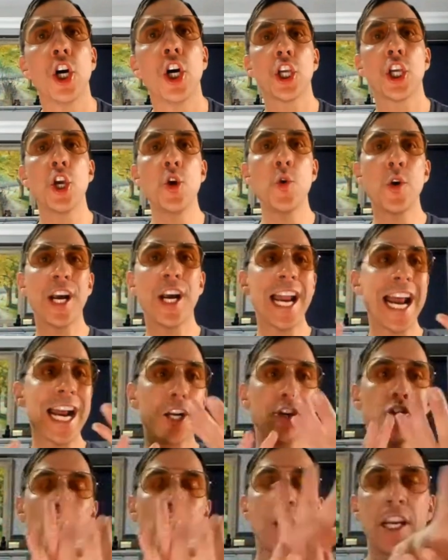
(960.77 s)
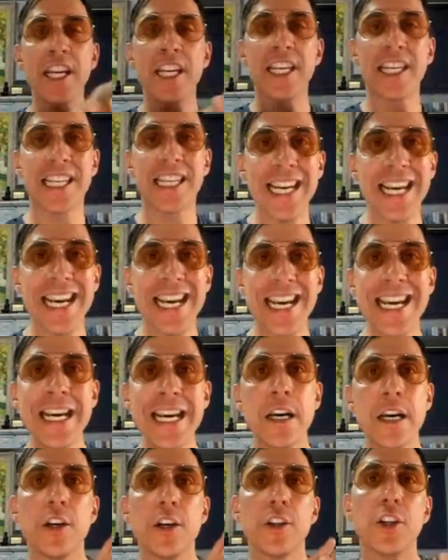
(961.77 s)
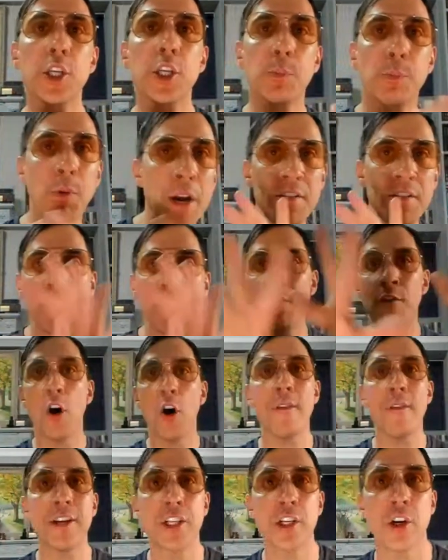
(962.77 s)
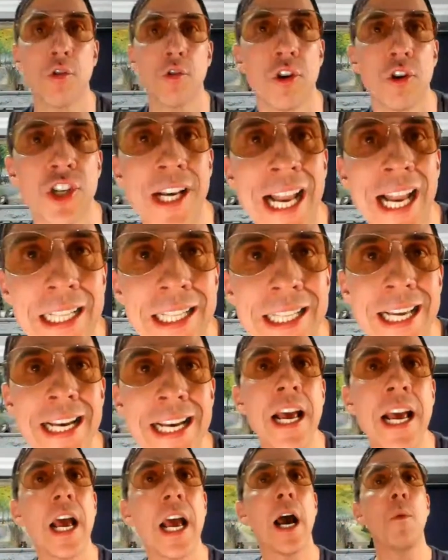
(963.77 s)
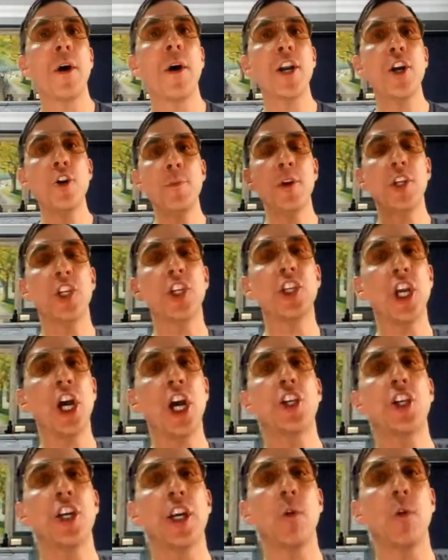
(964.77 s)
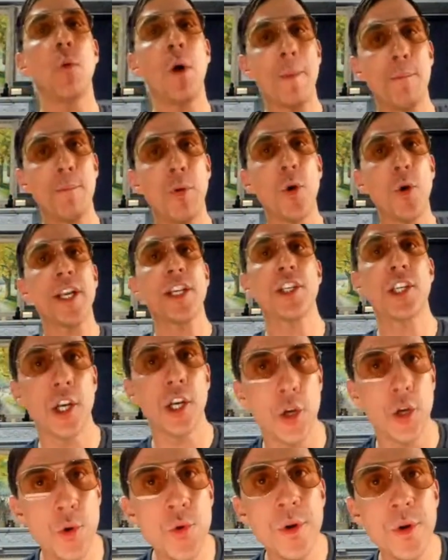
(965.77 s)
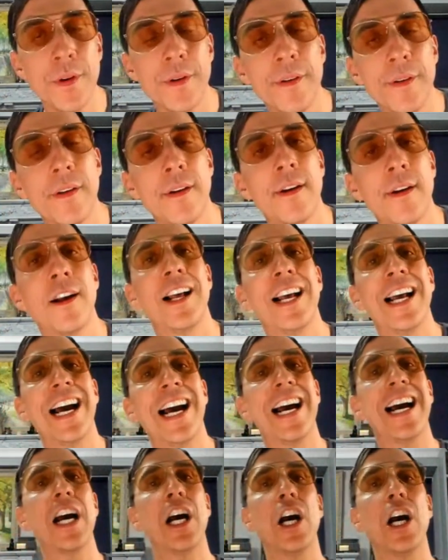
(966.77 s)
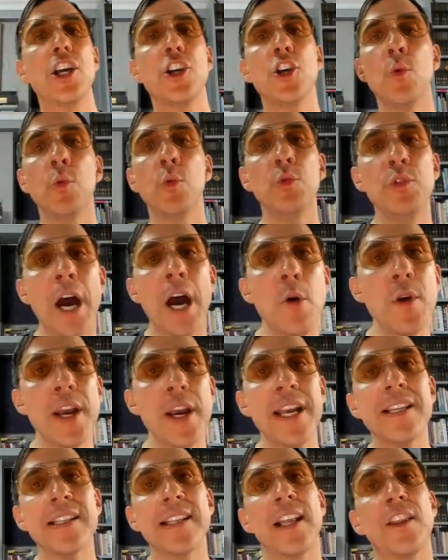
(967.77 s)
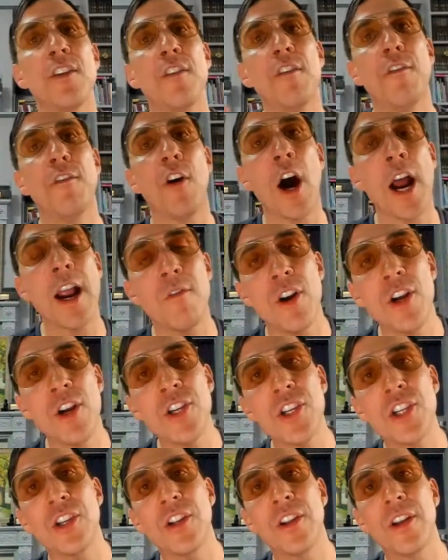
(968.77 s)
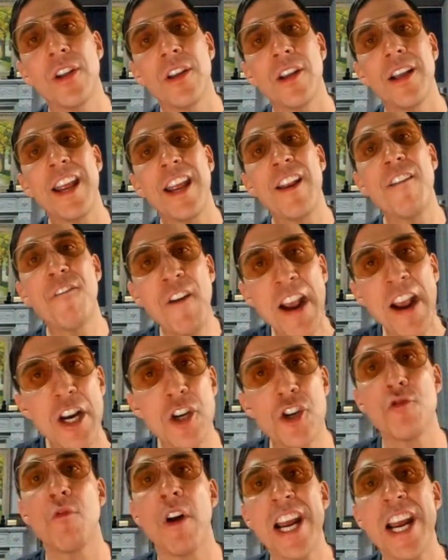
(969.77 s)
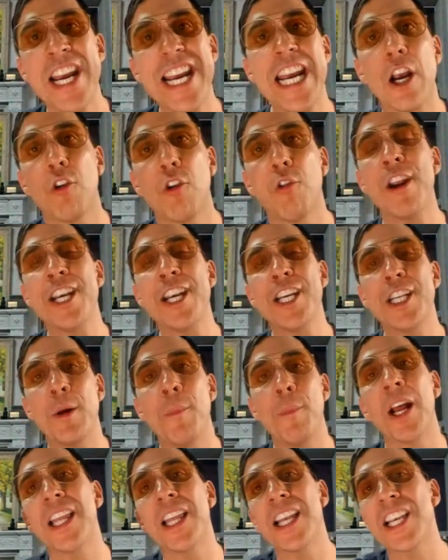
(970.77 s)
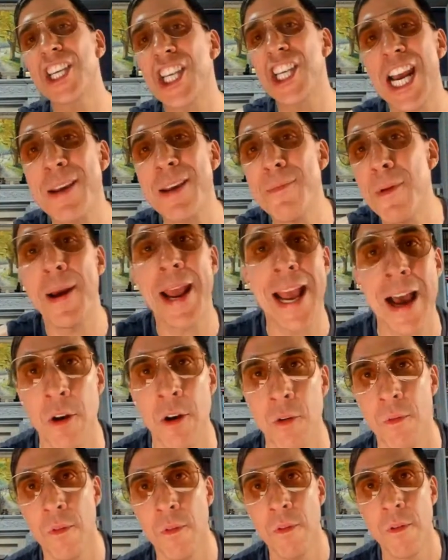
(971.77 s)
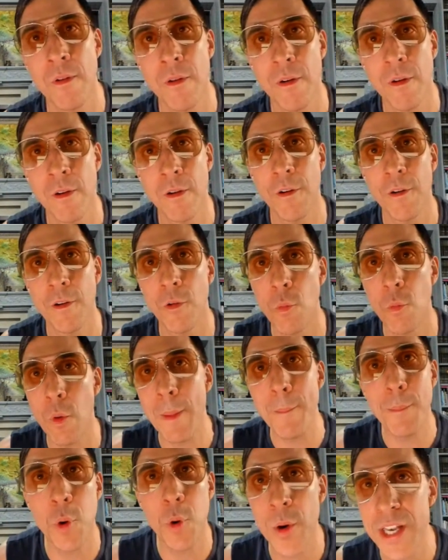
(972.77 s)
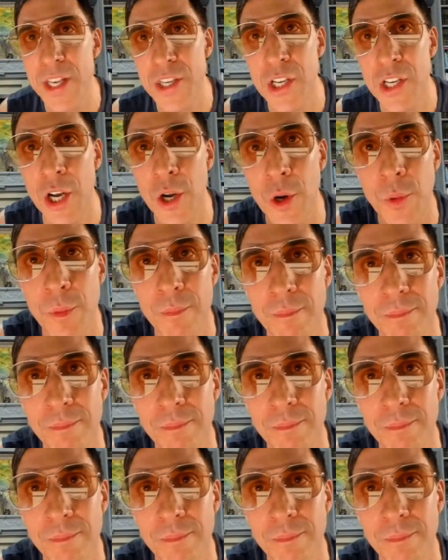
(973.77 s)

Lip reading: you can actually see the spread of the virus across London. And when Uber's surging 1.2, you will notice that the virus infection rate increased by the same amount, 1.2.